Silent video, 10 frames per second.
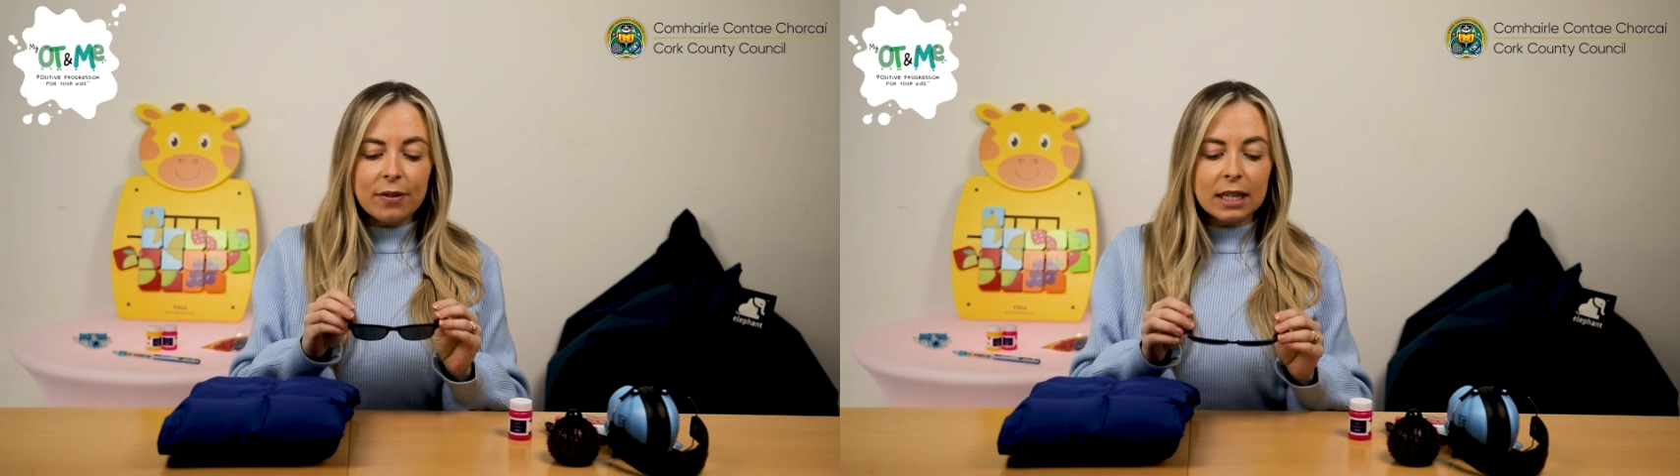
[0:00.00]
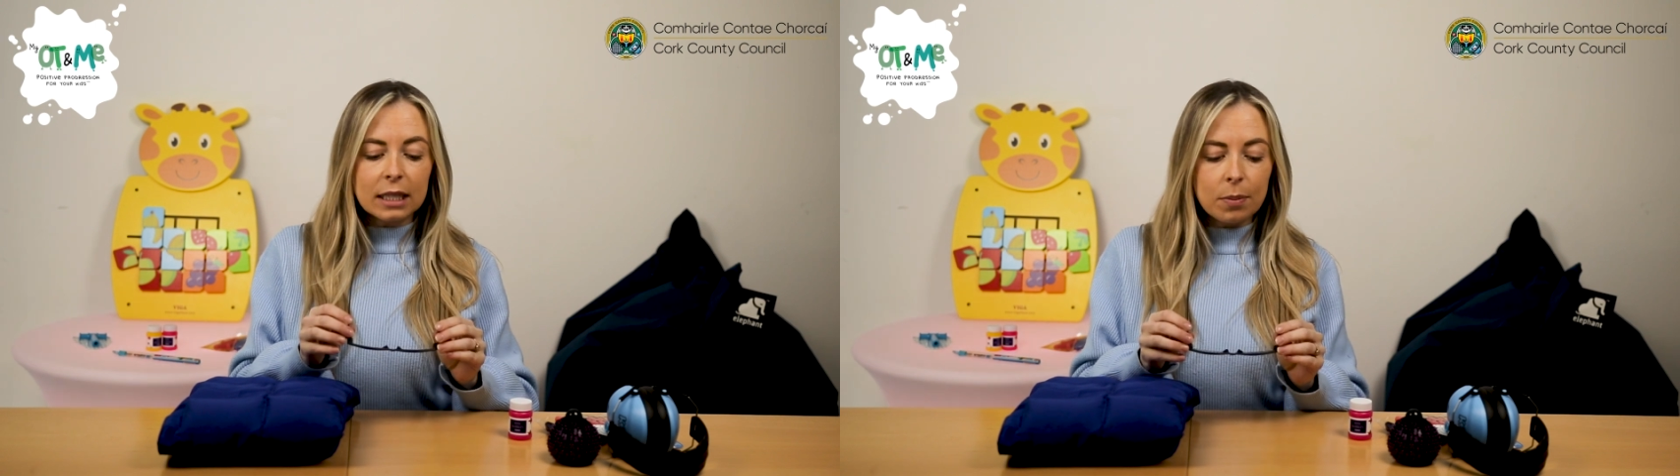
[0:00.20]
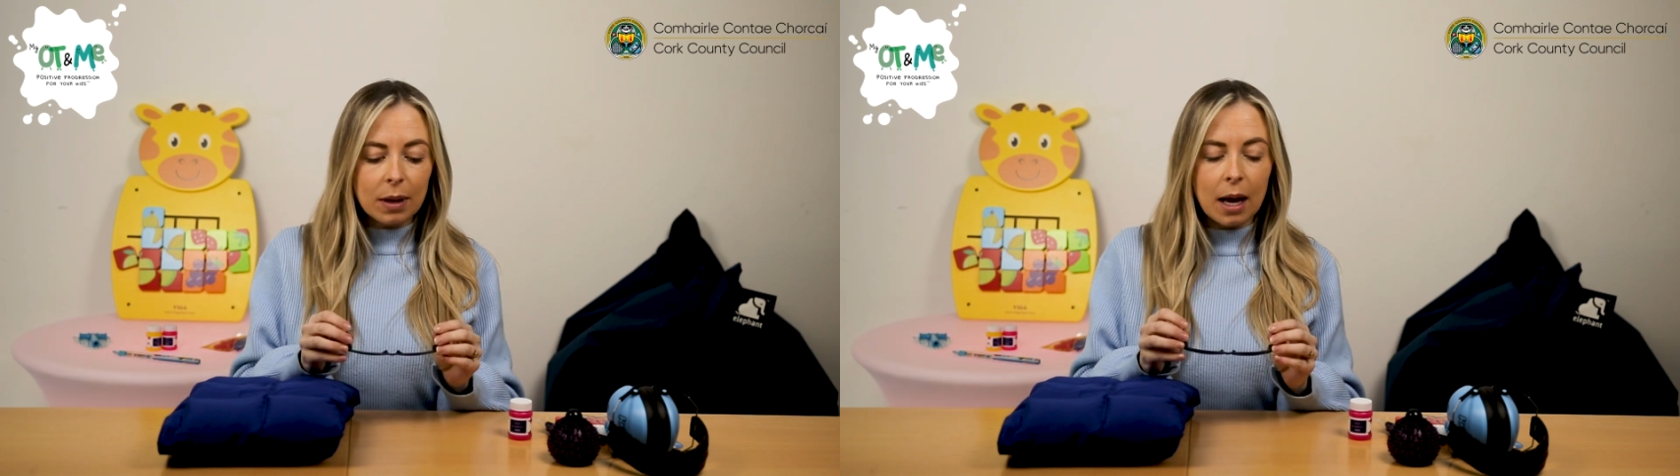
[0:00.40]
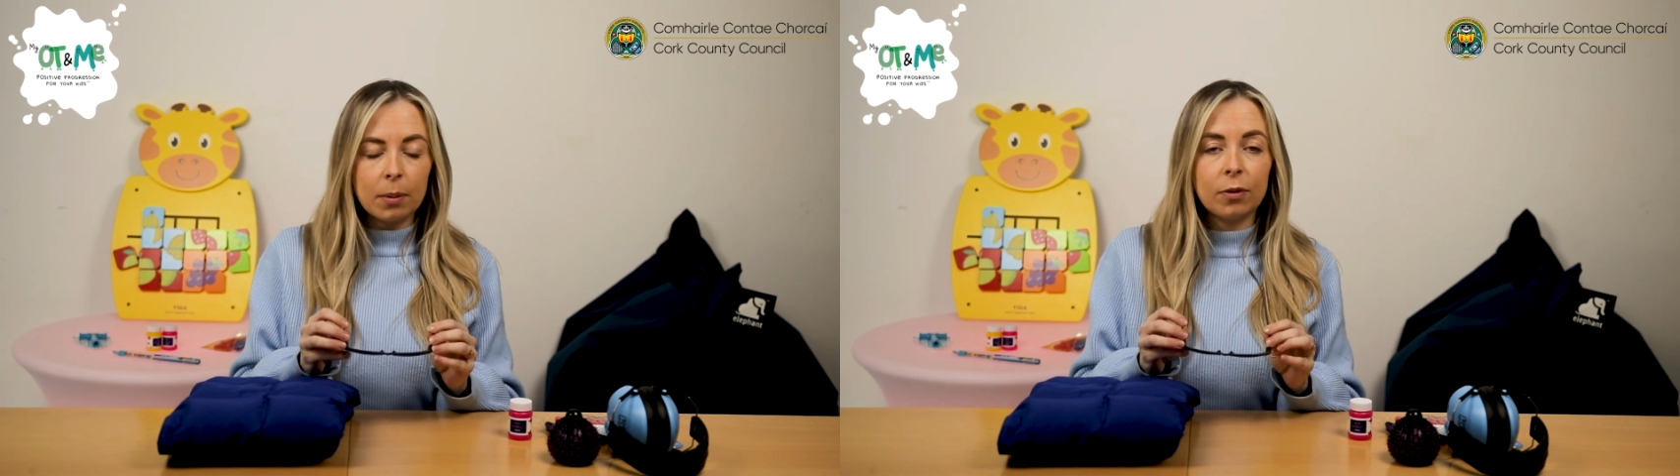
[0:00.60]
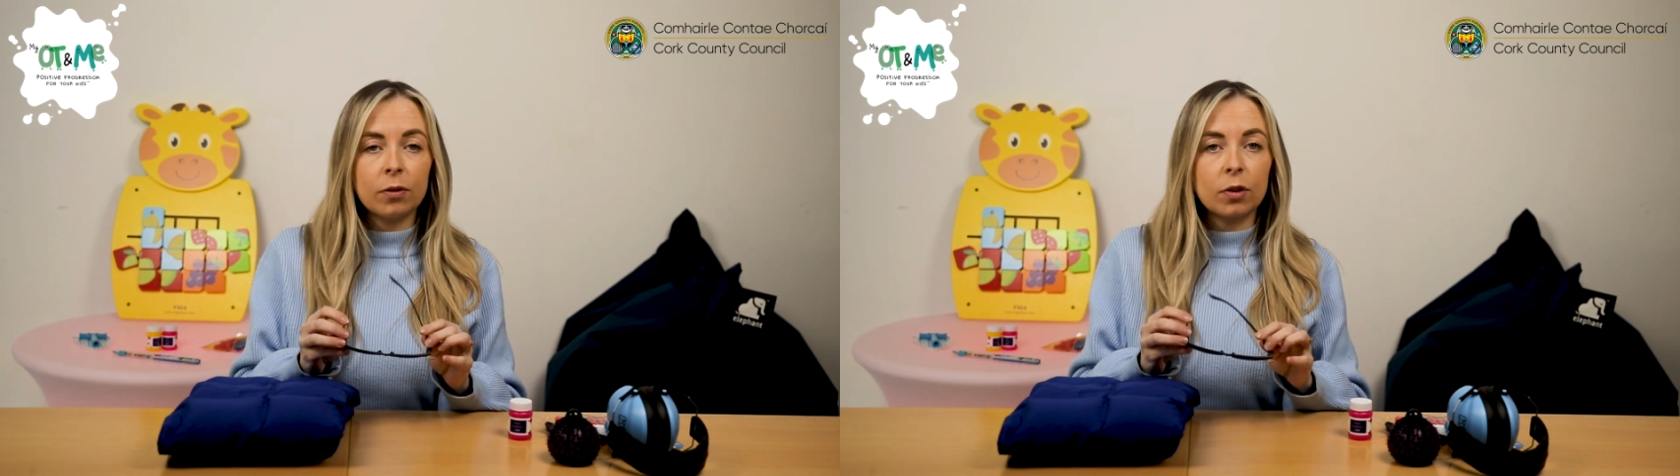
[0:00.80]
This can be
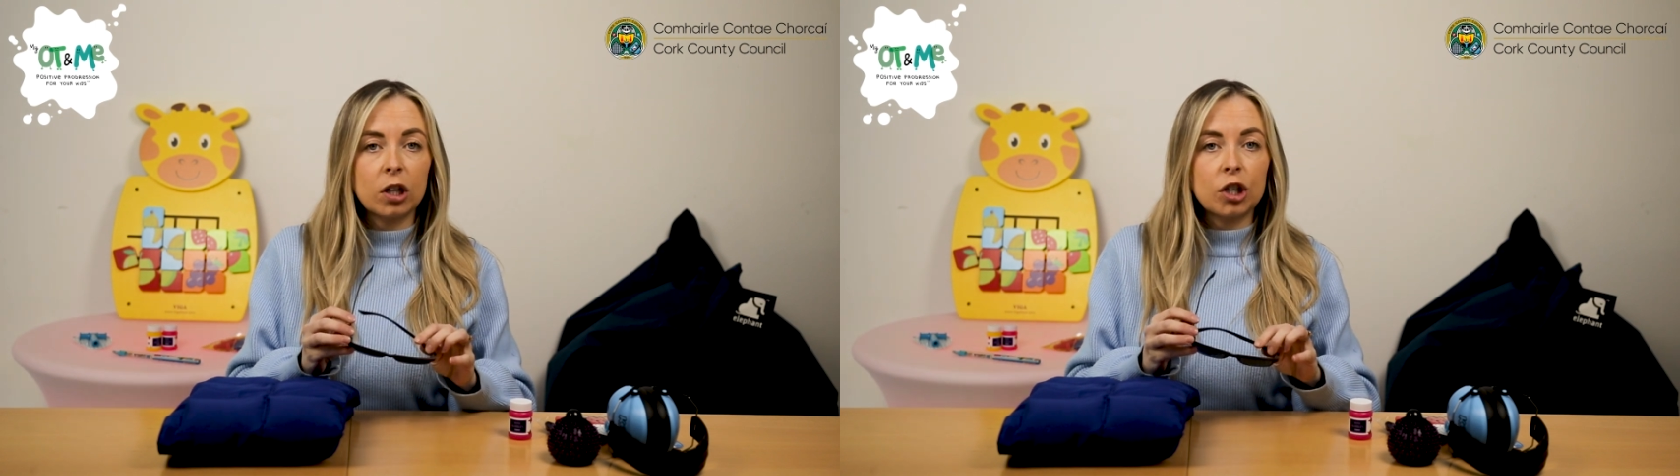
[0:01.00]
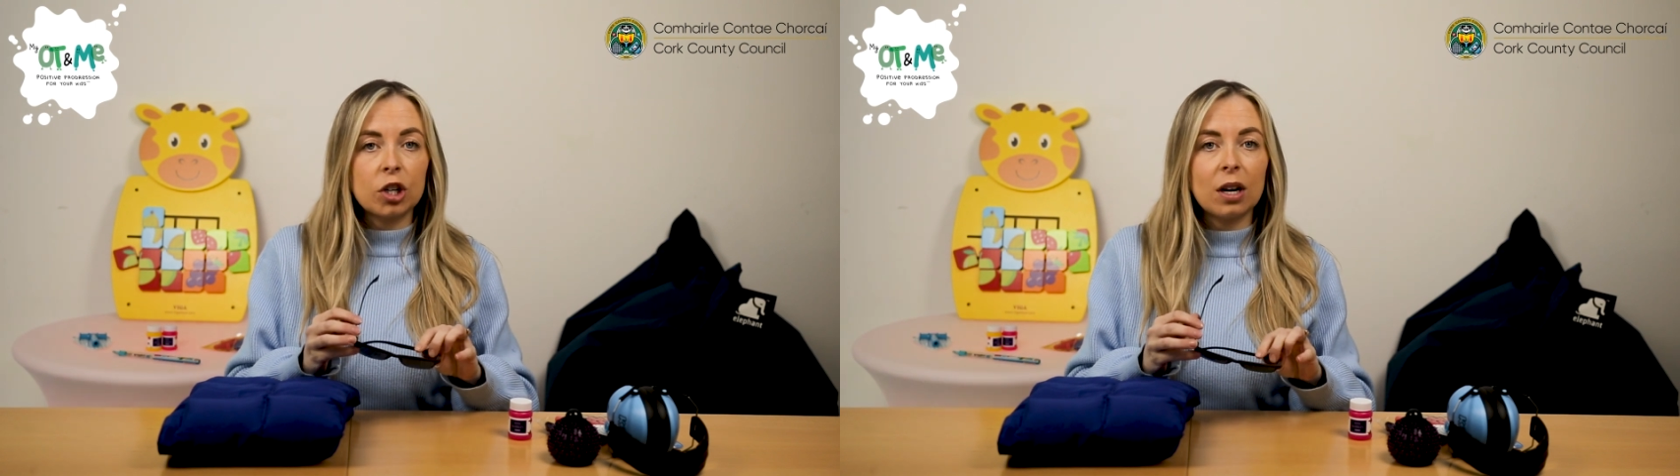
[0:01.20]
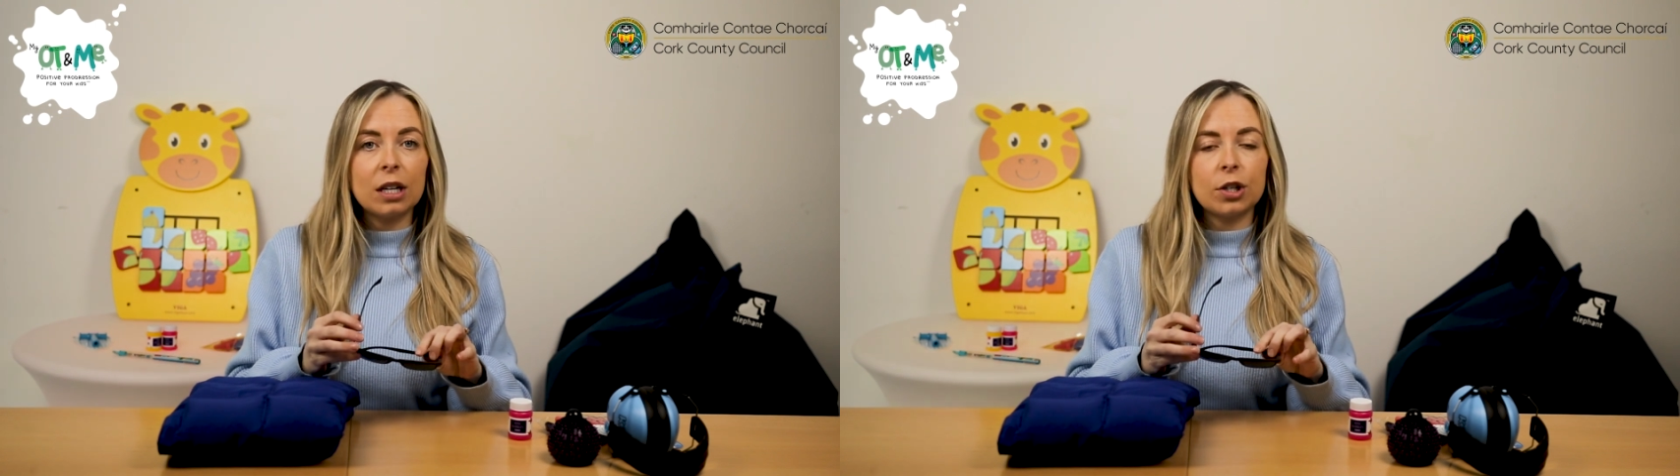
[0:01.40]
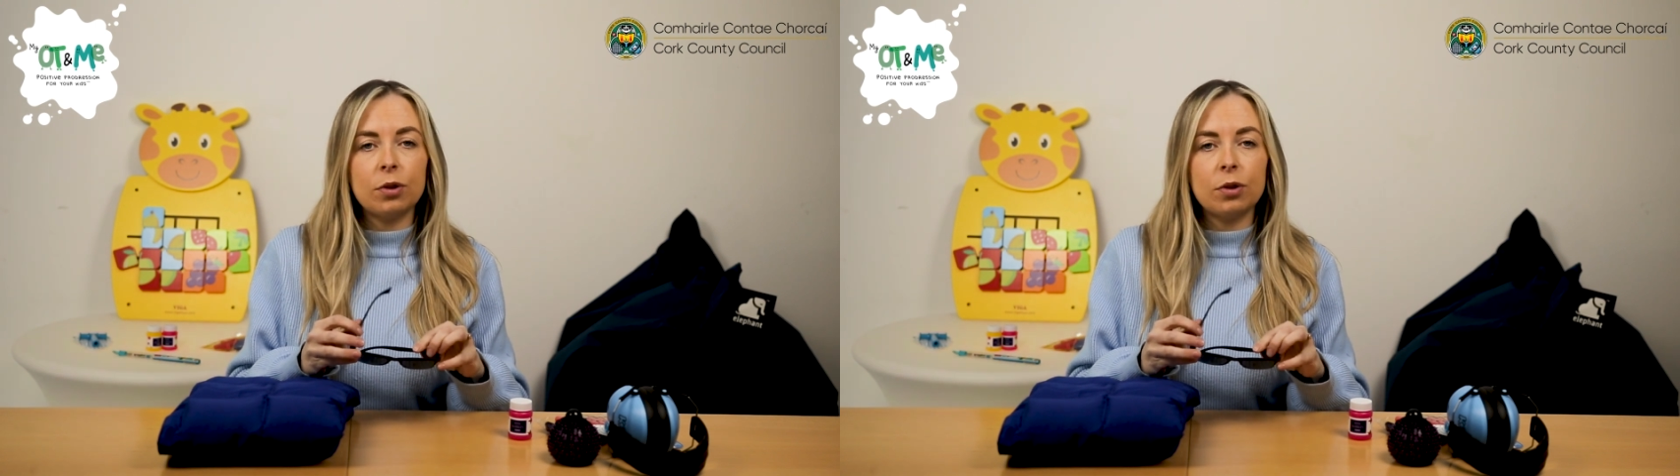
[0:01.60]
helpful for a child